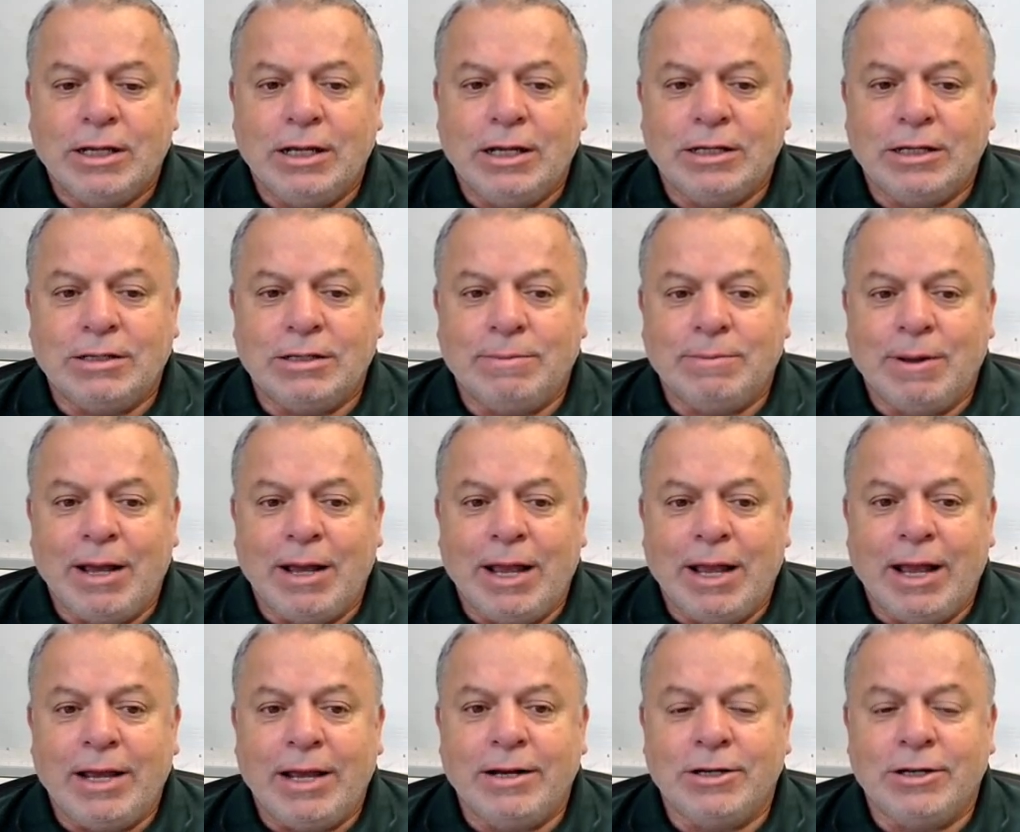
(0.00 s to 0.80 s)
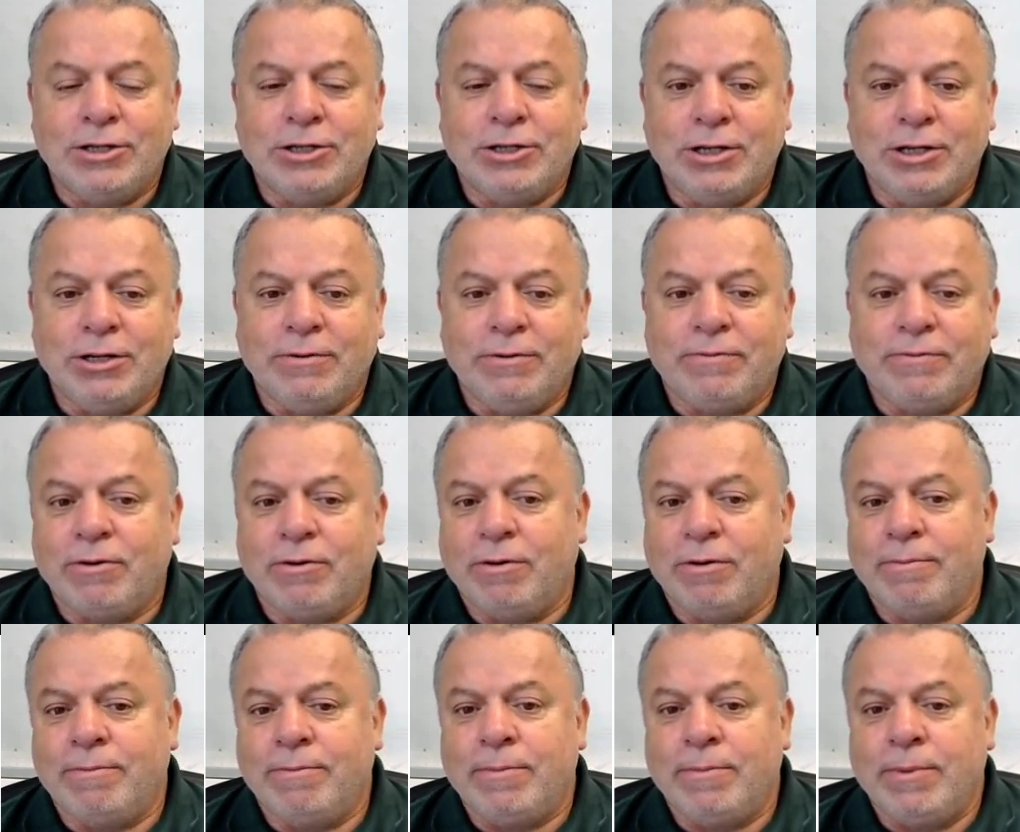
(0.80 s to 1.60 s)
It's about energy
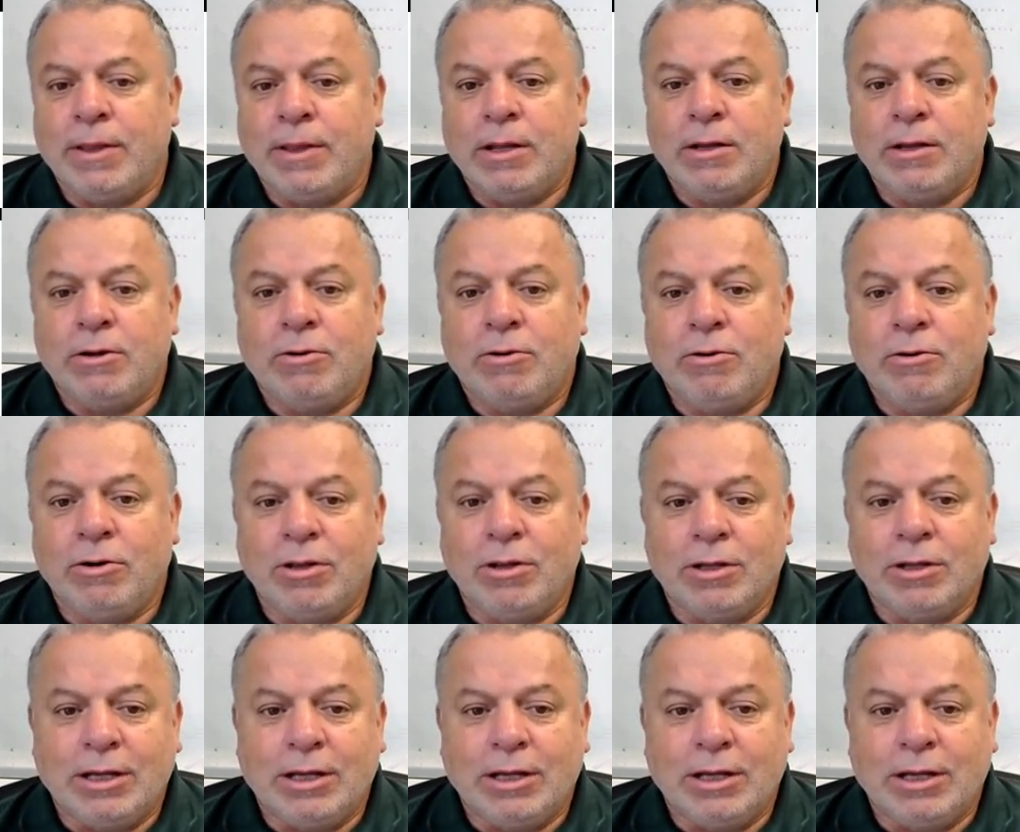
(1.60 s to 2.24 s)
from oil